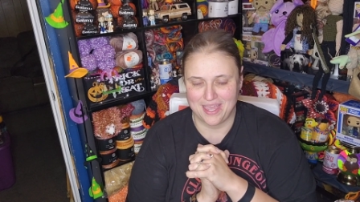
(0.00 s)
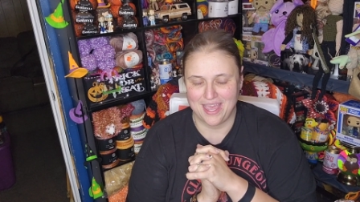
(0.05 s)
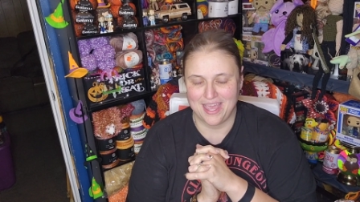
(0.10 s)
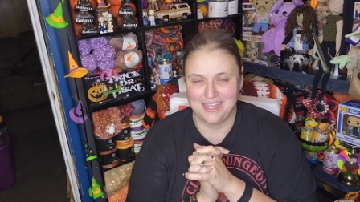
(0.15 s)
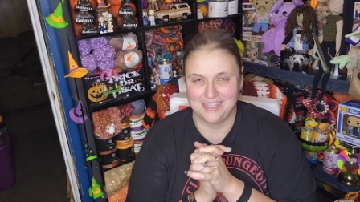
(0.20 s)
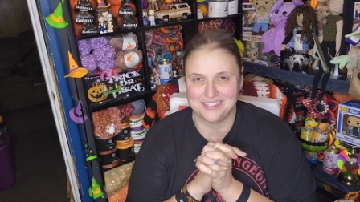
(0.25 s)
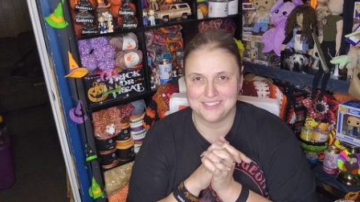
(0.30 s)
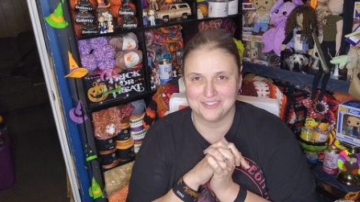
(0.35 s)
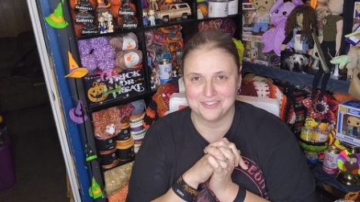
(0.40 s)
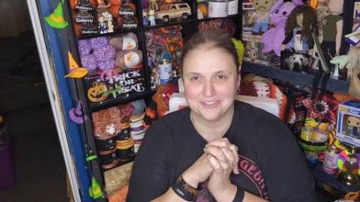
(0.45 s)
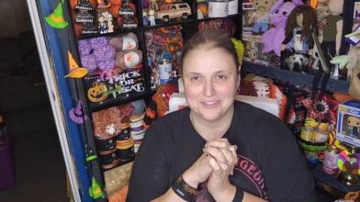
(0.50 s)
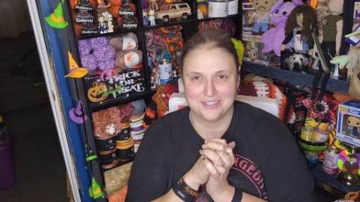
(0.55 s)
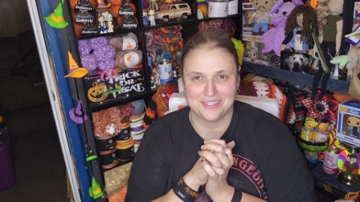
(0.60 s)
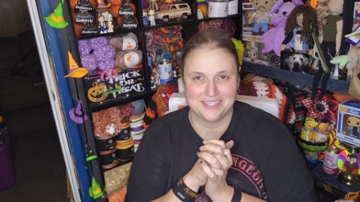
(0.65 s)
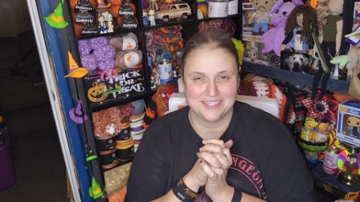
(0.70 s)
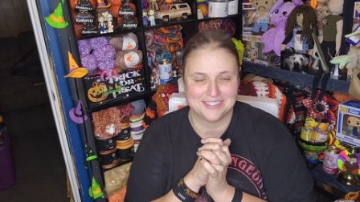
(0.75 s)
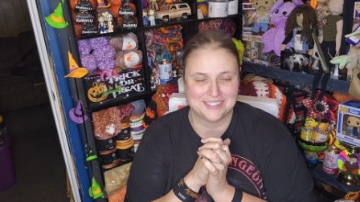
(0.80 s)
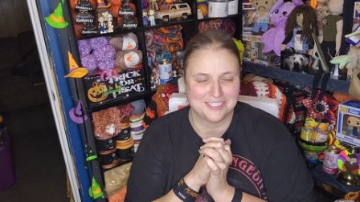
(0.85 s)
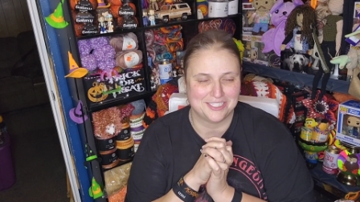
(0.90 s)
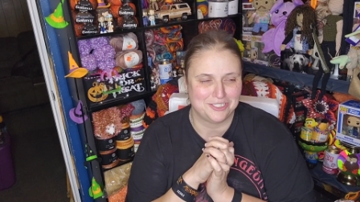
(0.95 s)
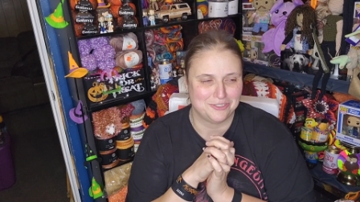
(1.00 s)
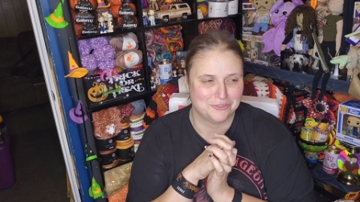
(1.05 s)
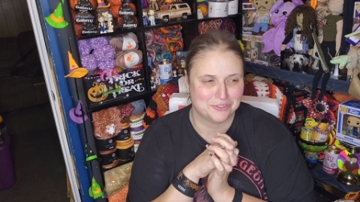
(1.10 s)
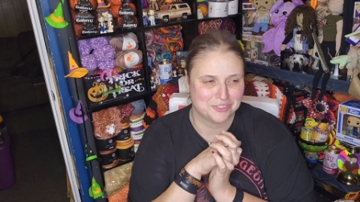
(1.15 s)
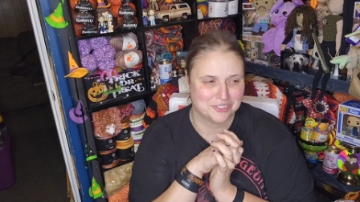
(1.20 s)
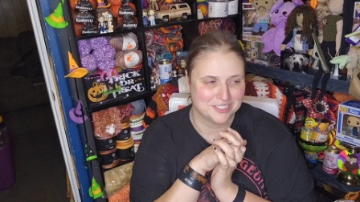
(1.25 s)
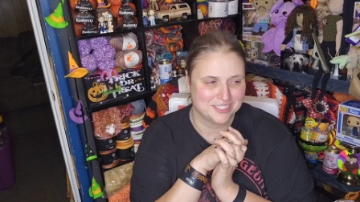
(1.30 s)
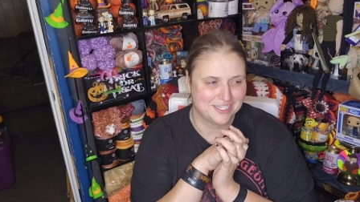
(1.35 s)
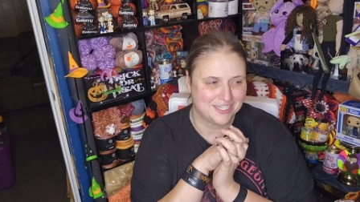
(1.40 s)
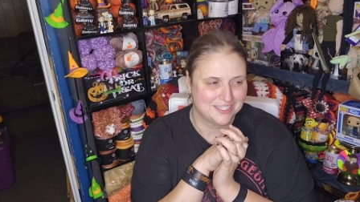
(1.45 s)
as early as it
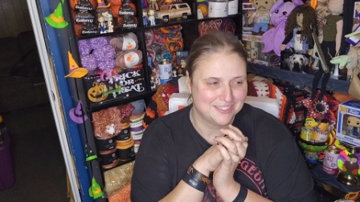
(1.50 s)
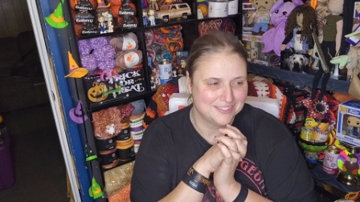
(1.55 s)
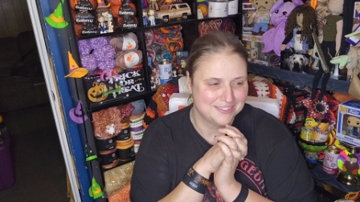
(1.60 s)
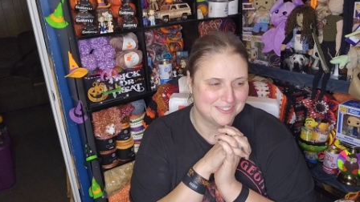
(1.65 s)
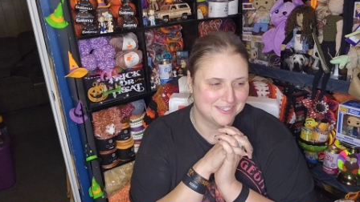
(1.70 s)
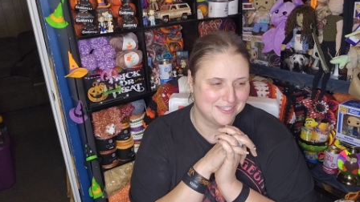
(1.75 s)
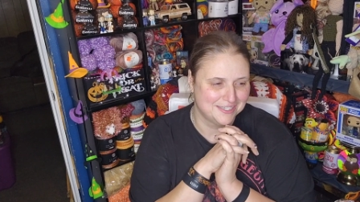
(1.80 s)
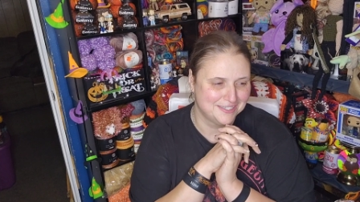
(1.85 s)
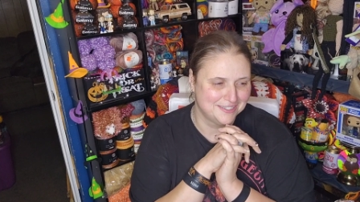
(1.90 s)
usually does.